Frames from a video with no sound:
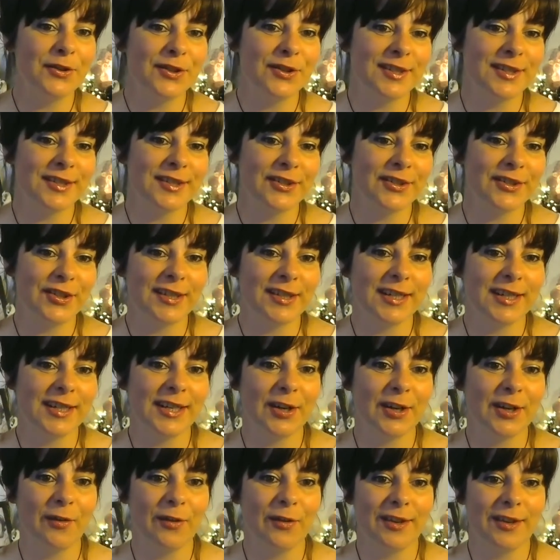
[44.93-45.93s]
Just
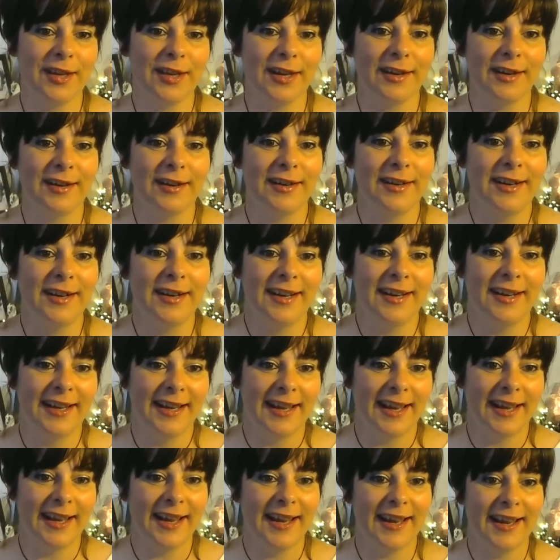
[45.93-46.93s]
click on there,
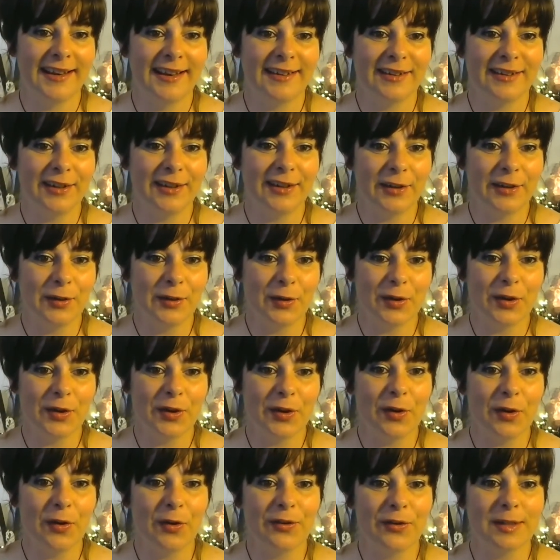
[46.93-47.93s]
and you
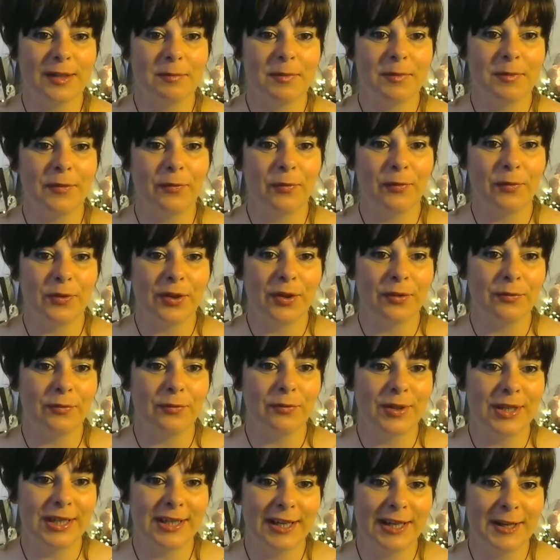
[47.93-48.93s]
can contact me for a
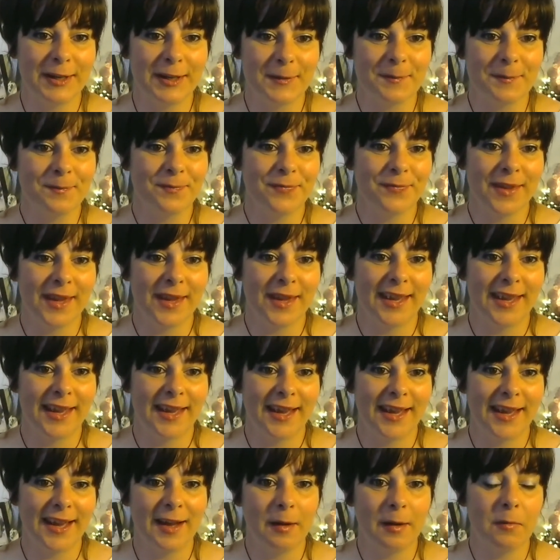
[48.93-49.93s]
reading.
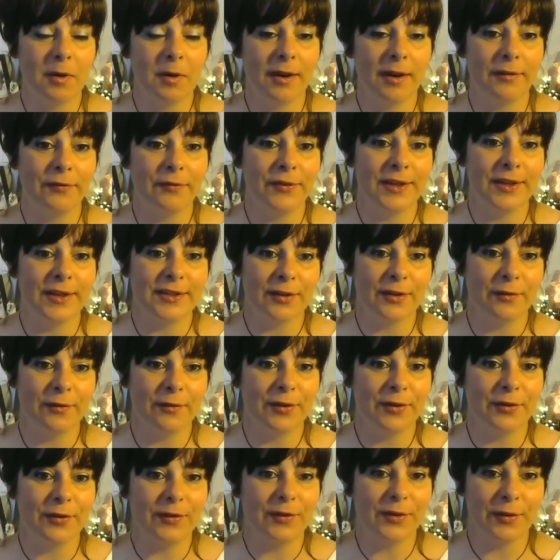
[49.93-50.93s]
My fees are
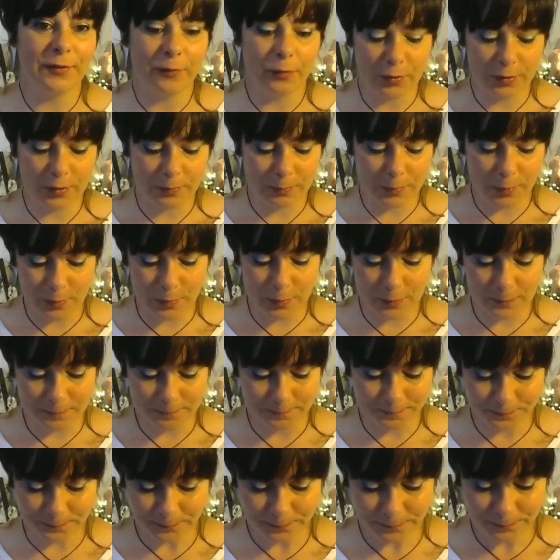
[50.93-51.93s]
very affordable.
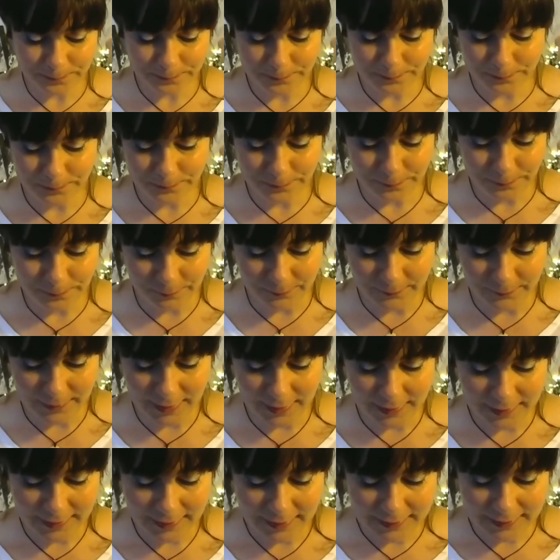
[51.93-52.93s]

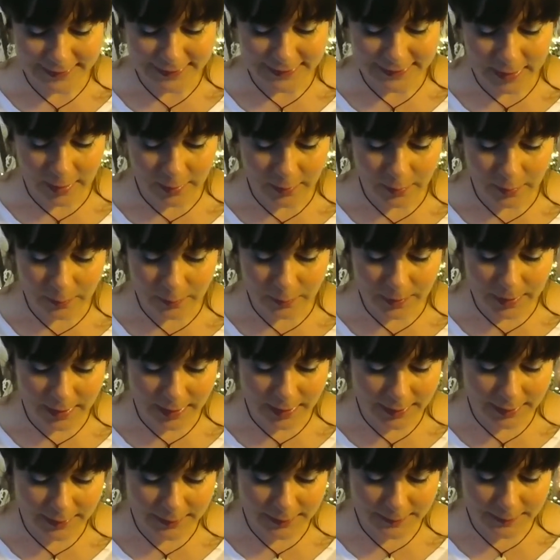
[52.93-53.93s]
So
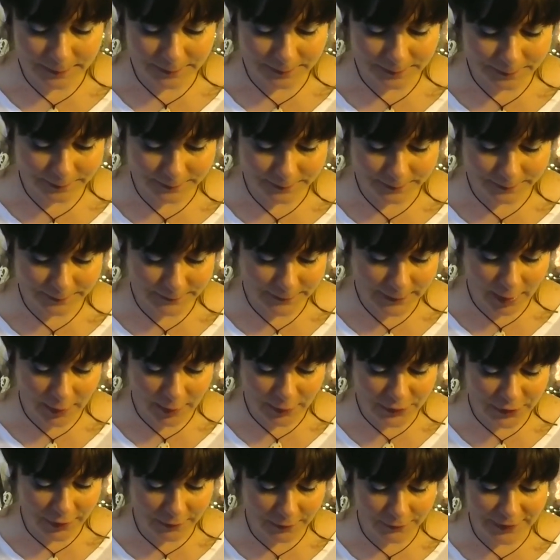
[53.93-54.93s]

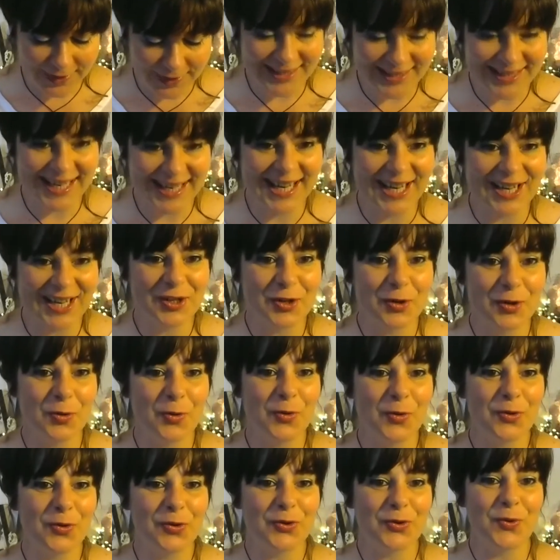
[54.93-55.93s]
I'll shuffle the deck,
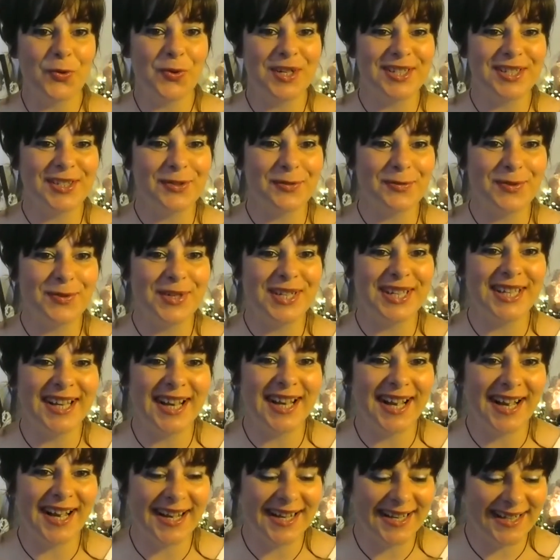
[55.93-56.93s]
draw us 3
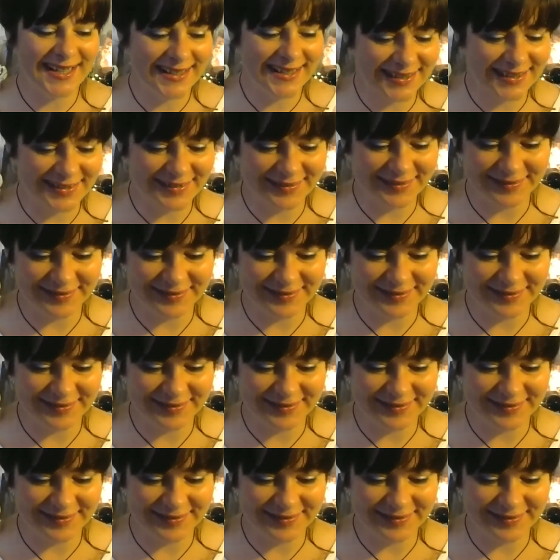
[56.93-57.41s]
cards.